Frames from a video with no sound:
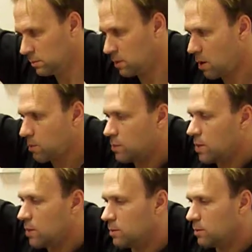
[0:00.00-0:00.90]
Arm straight.
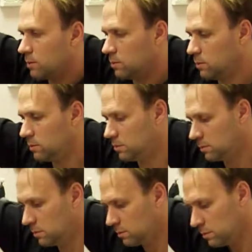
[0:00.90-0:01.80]

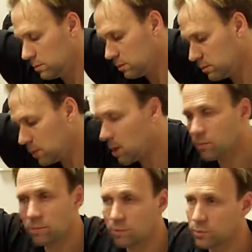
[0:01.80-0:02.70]
No.
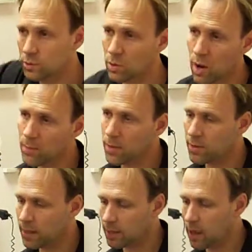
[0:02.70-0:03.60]
So I'm not
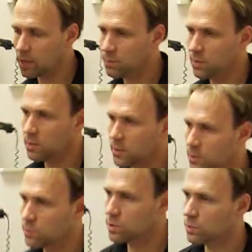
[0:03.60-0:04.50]
thinking occiput. Okay,
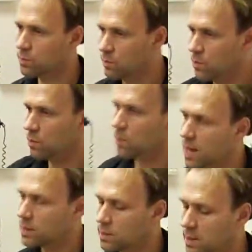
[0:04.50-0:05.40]
so
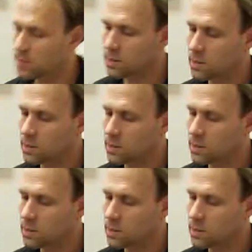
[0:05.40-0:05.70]
relax your legs.